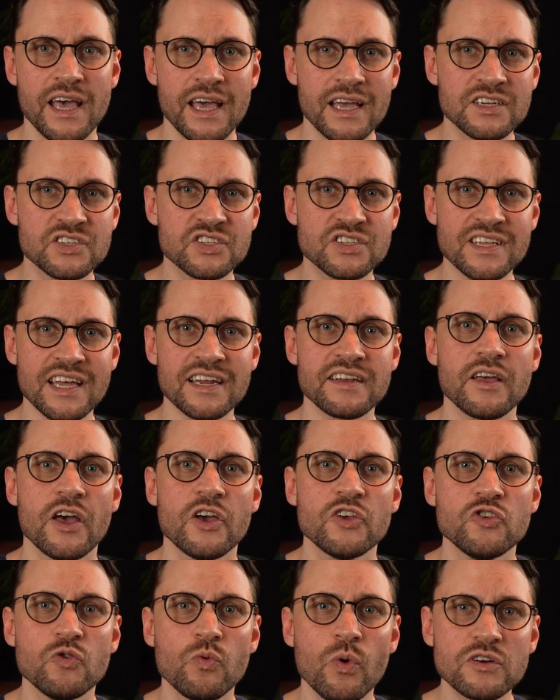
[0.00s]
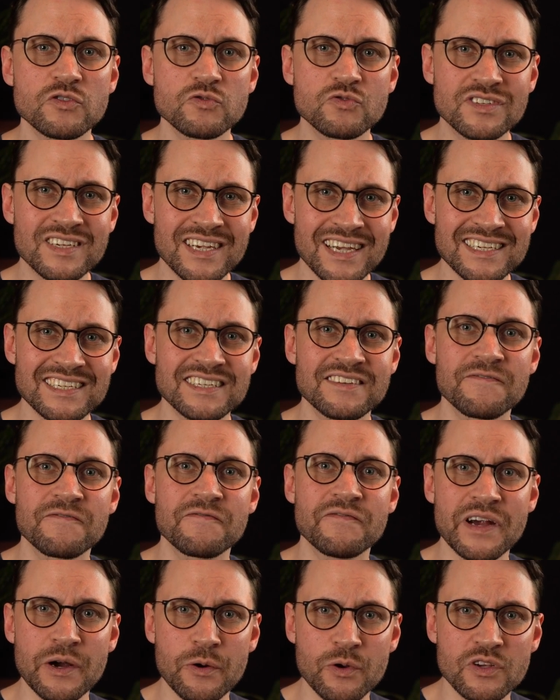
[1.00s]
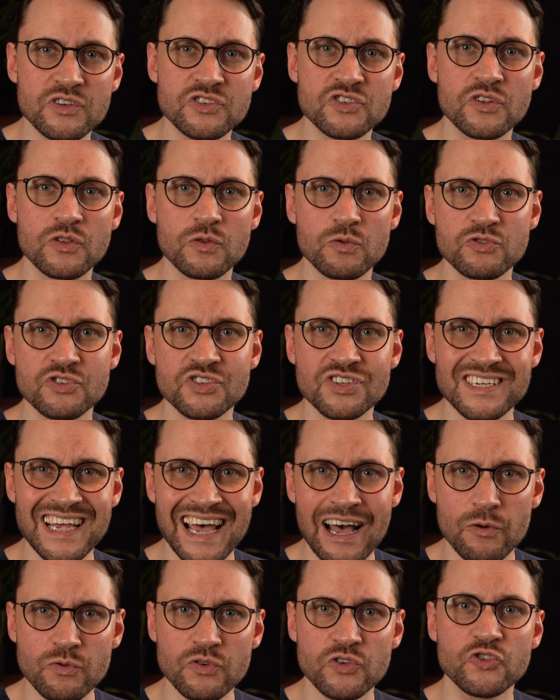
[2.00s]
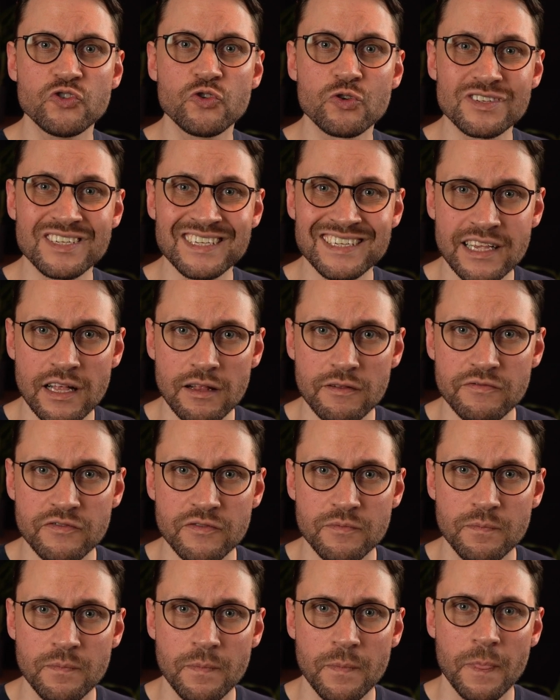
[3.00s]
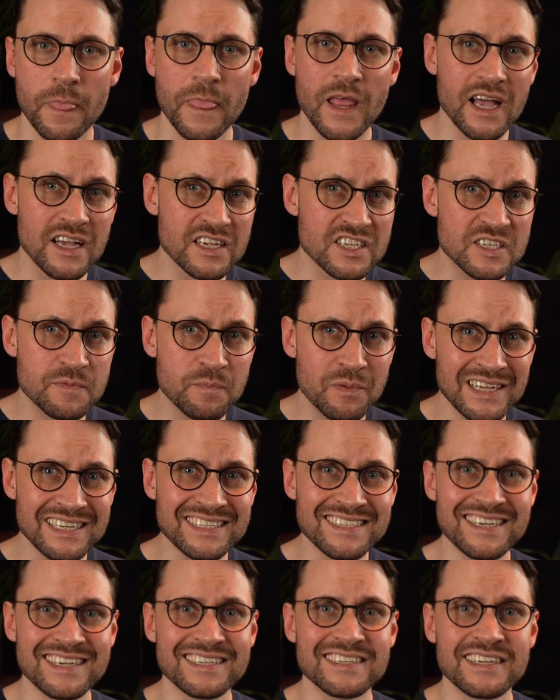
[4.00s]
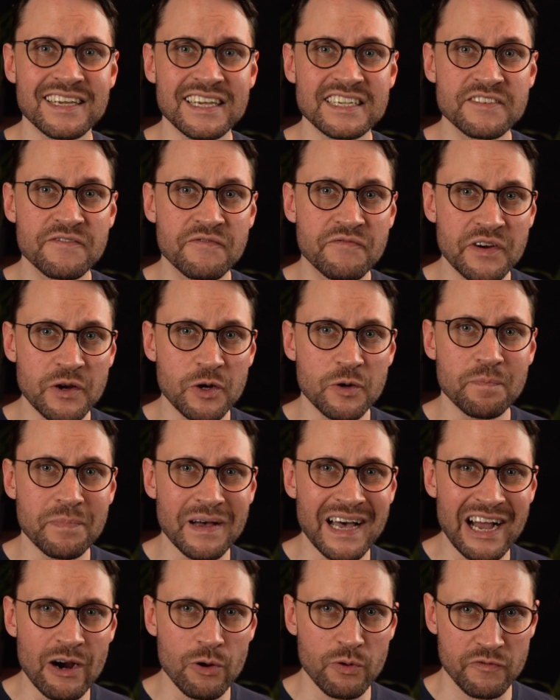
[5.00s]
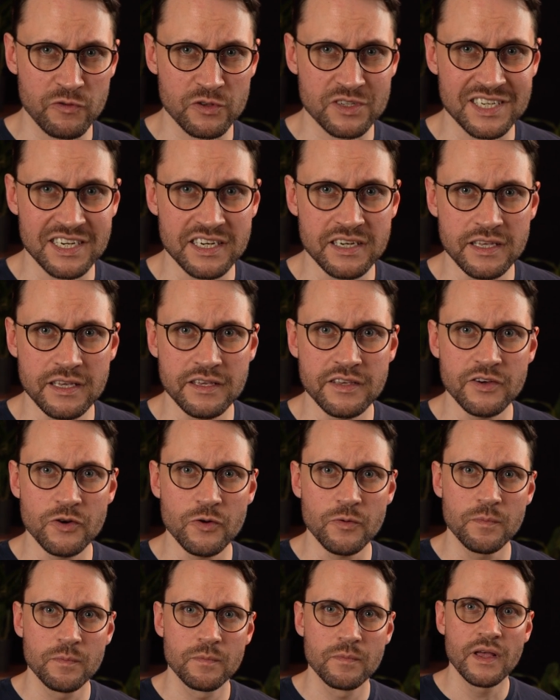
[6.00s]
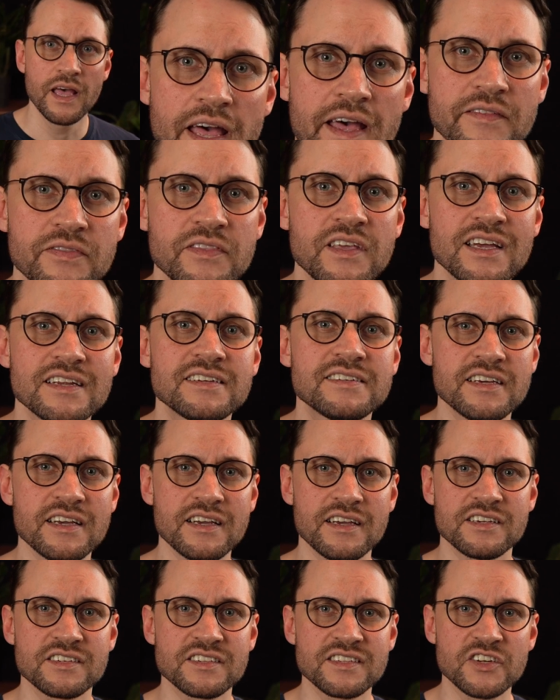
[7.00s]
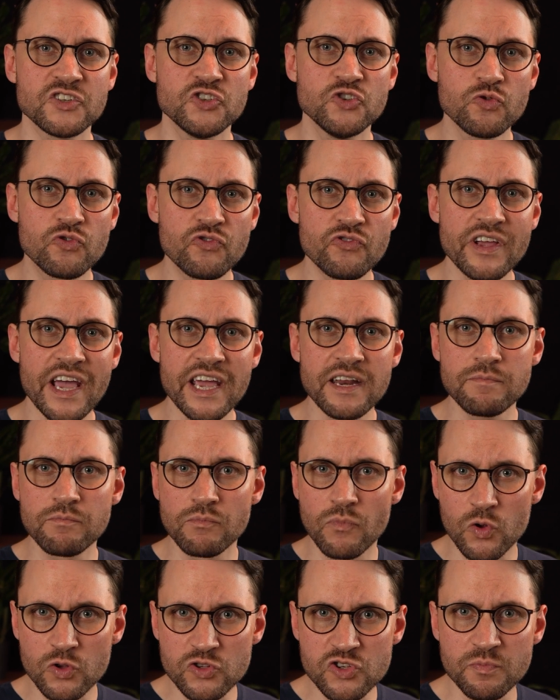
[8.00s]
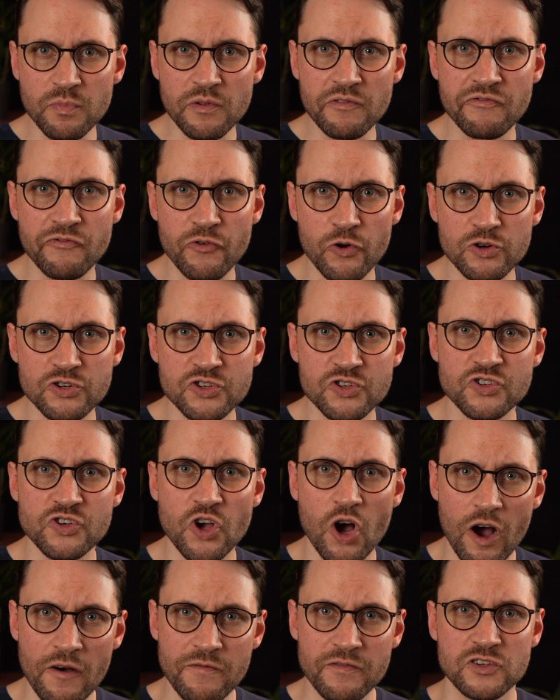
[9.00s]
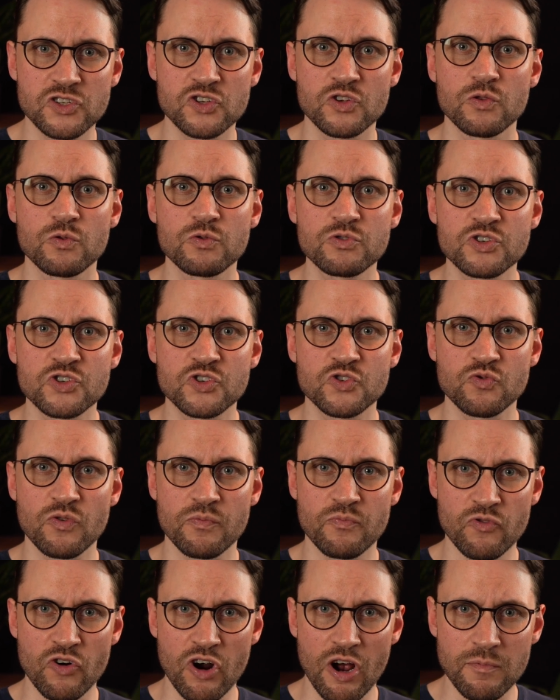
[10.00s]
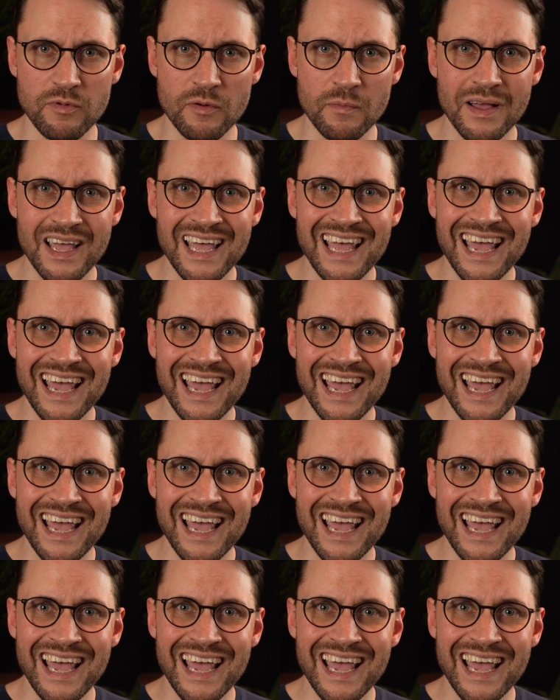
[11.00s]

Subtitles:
Instead, you want to test various solutions out yourself. Split testing is a very powerful technique here. The idea is that you create multiple versions of the solutions to a problem,